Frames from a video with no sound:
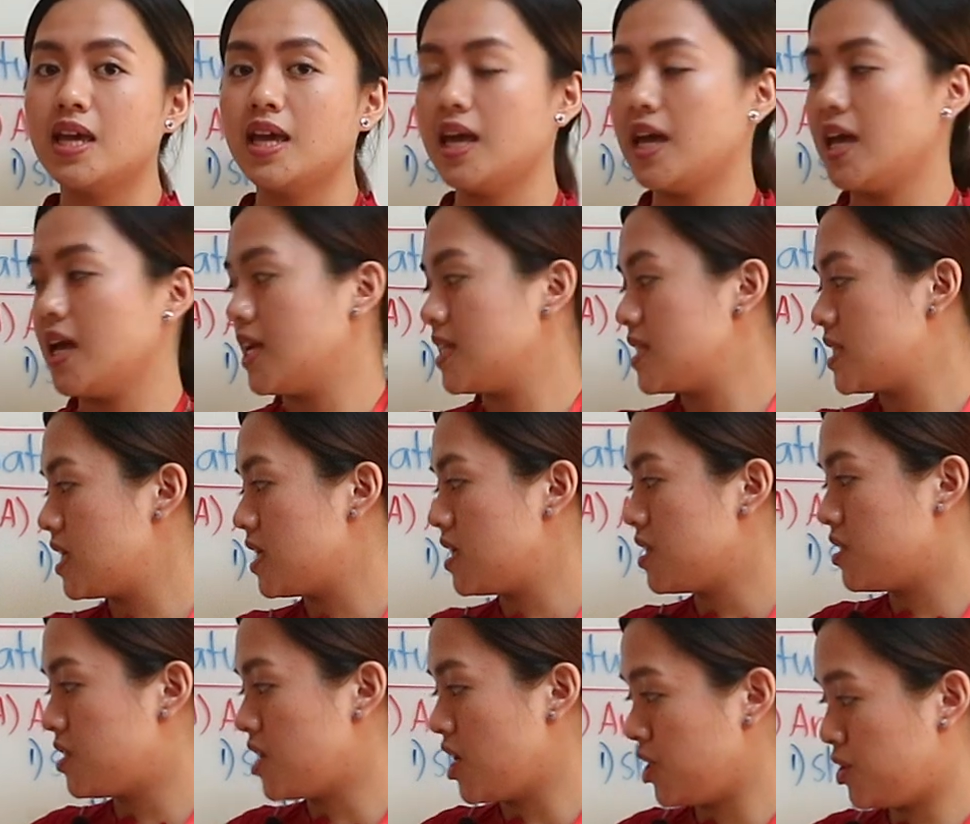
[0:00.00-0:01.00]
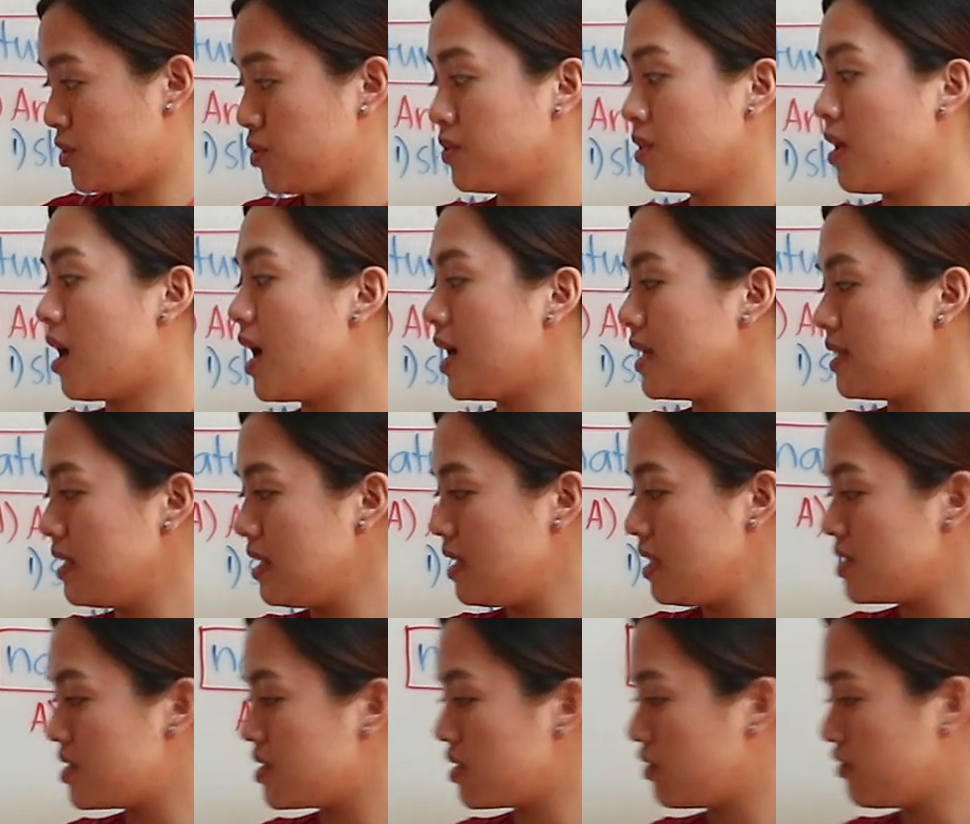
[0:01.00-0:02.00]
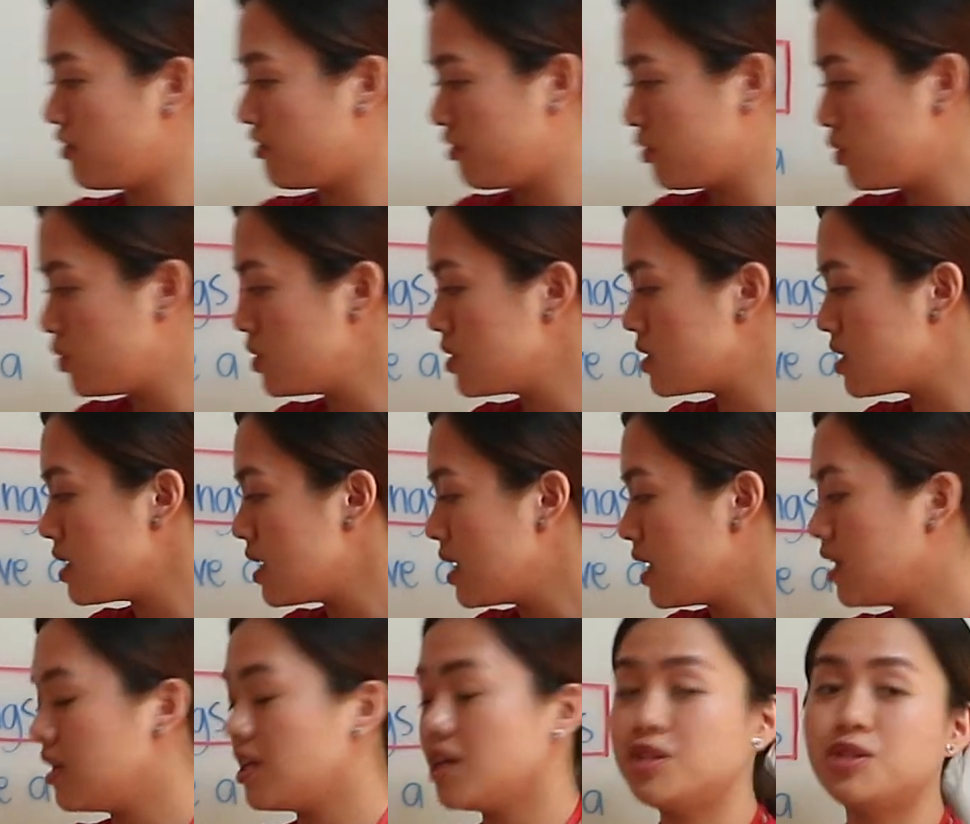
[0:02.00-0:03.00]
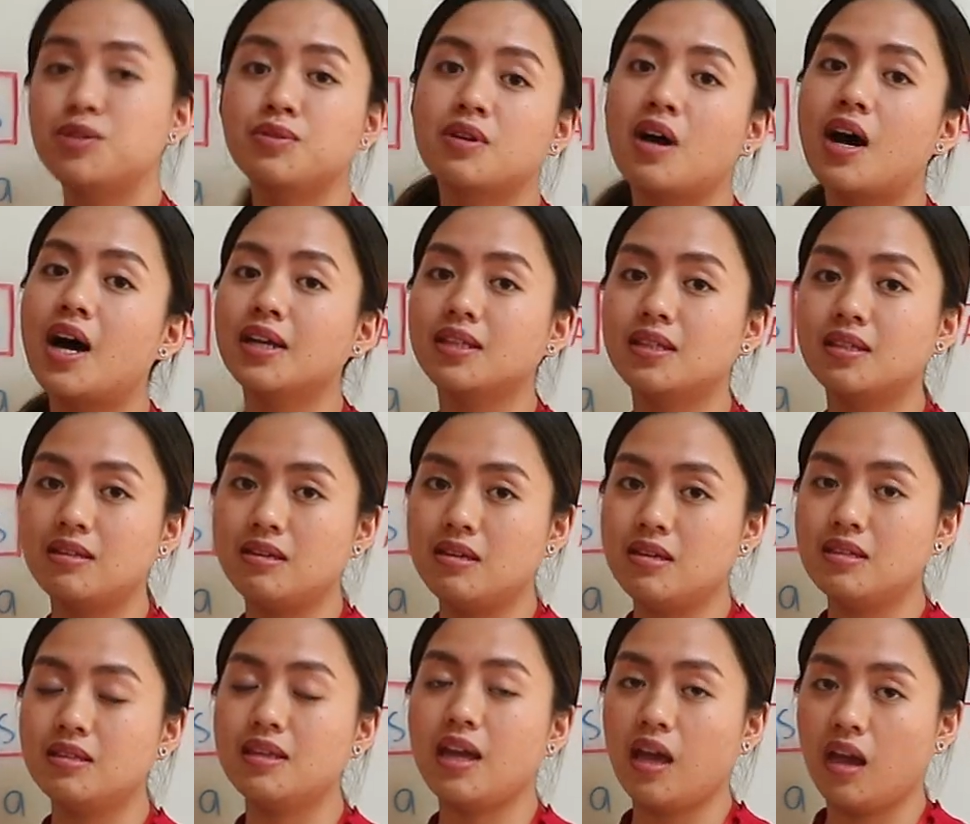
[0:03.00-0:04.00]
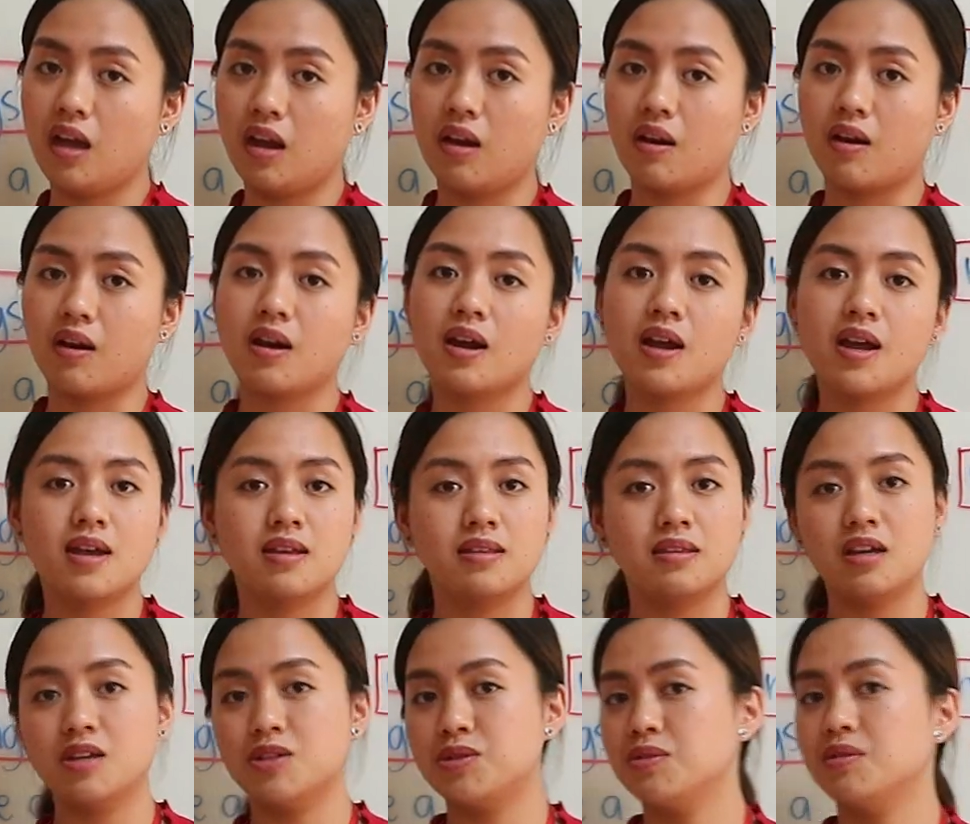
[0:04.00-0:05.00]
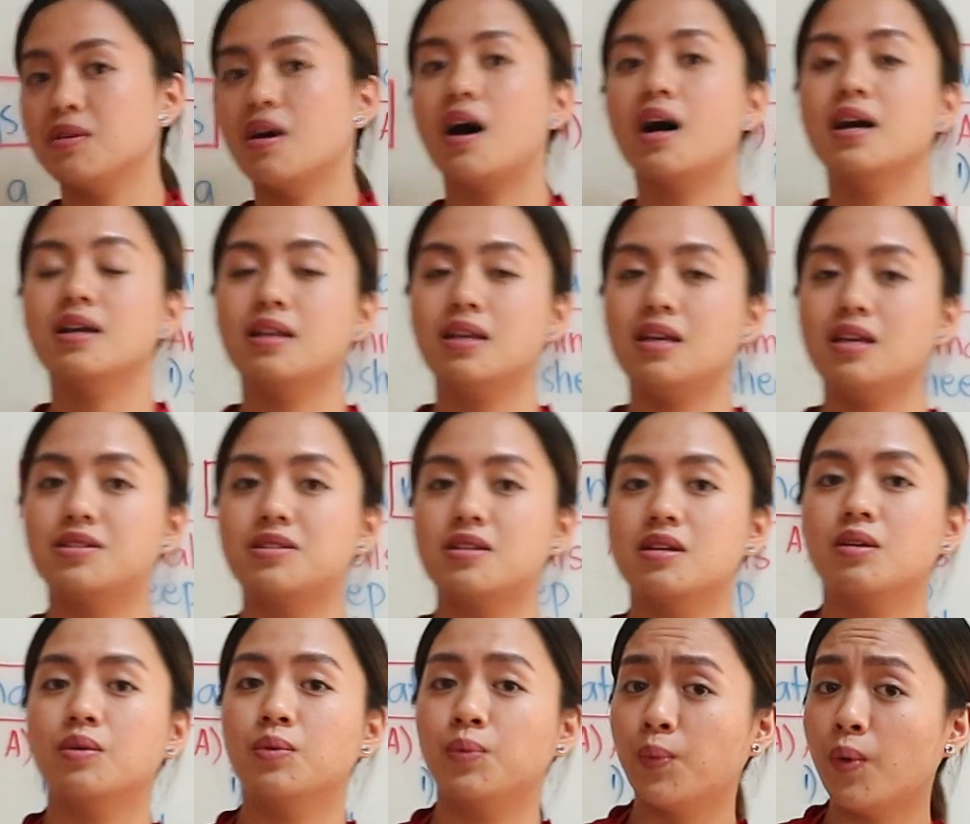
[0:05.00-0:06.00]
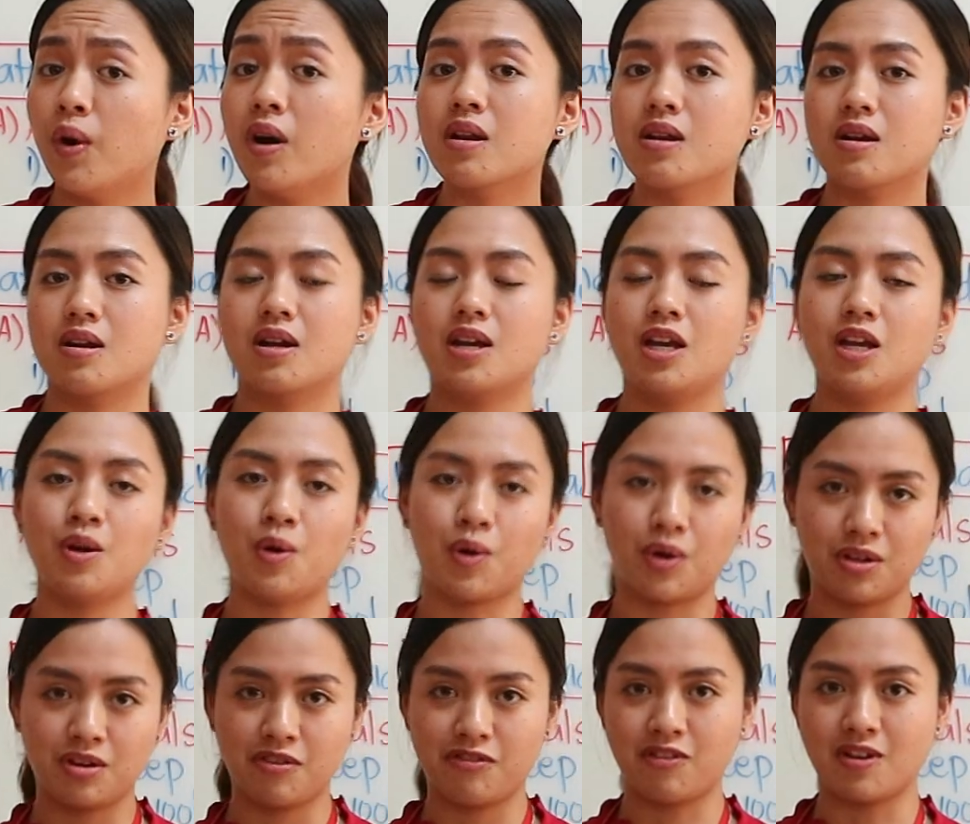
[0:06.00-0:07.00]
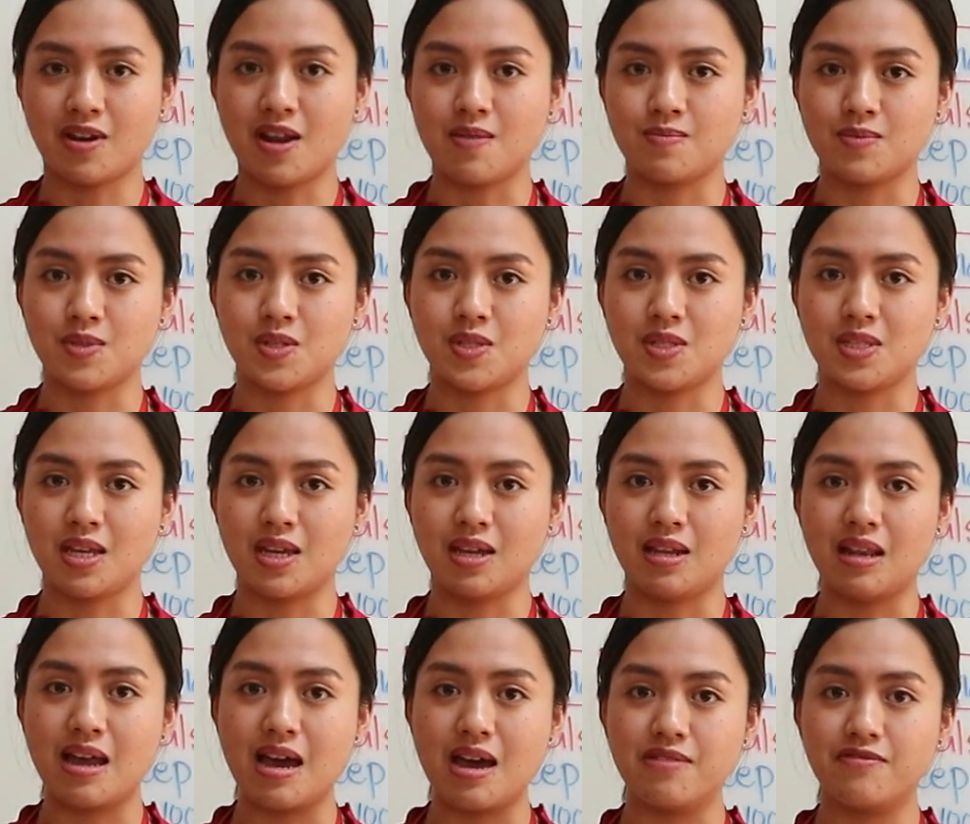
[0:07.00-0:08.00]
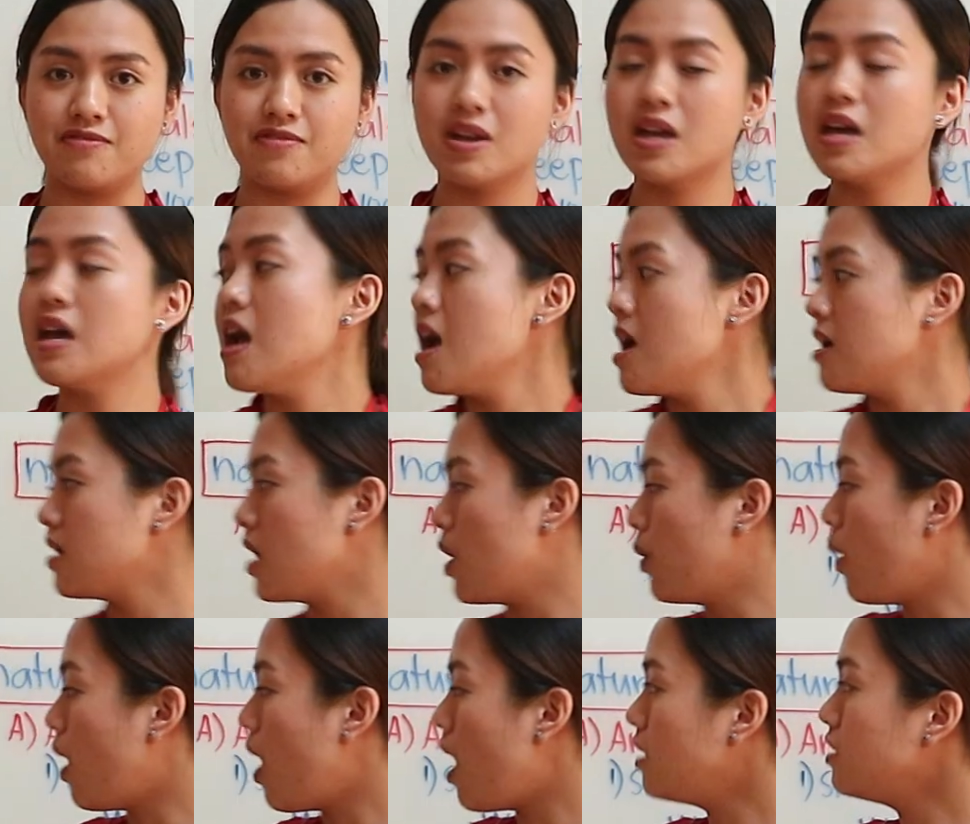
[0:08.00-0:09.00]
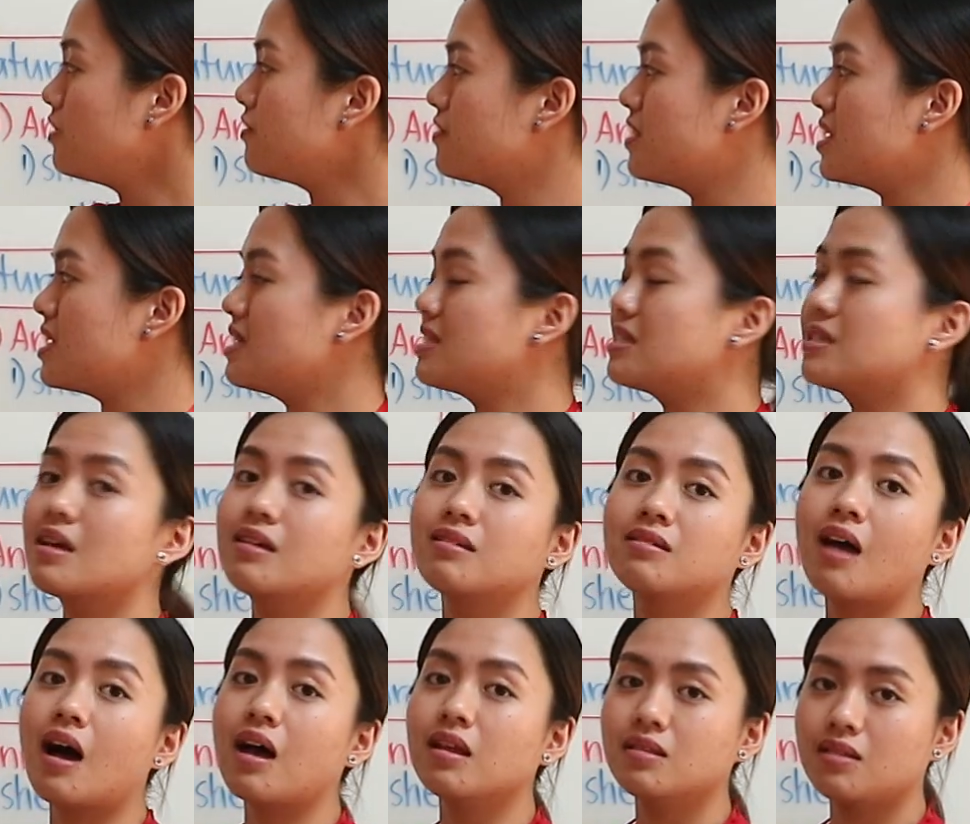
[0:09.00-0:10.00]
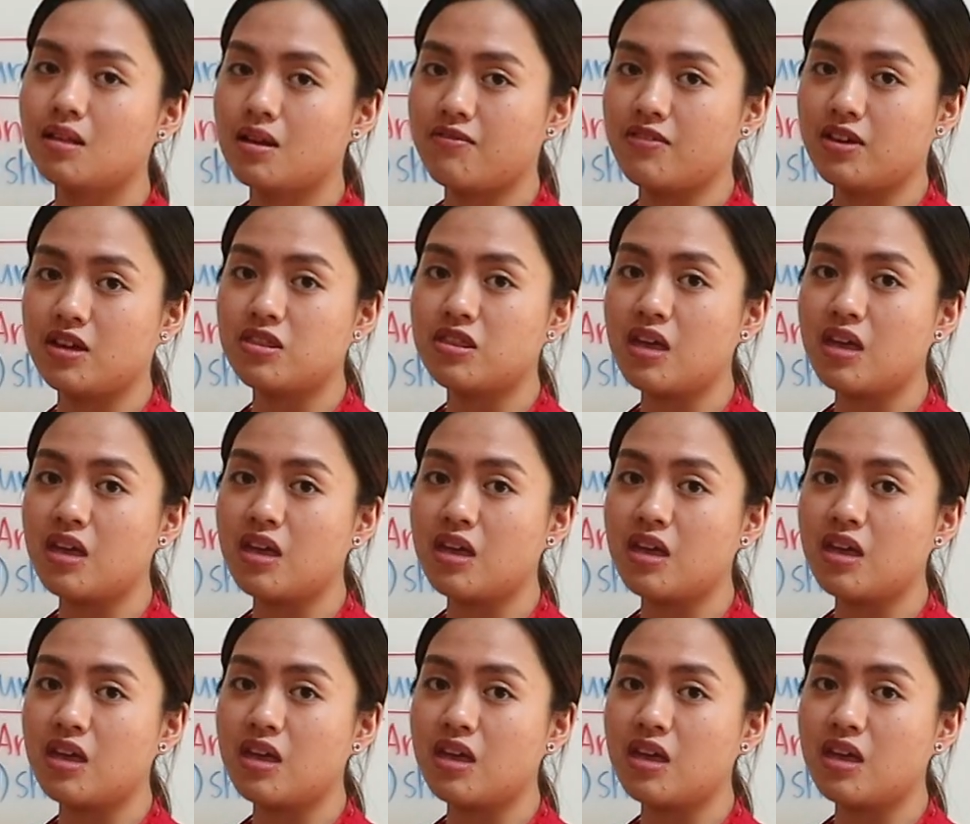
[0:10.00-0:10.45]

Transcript: and they do not need food, they do not need air, and they do not need water in order for them to stay alive. Now, all of these non-living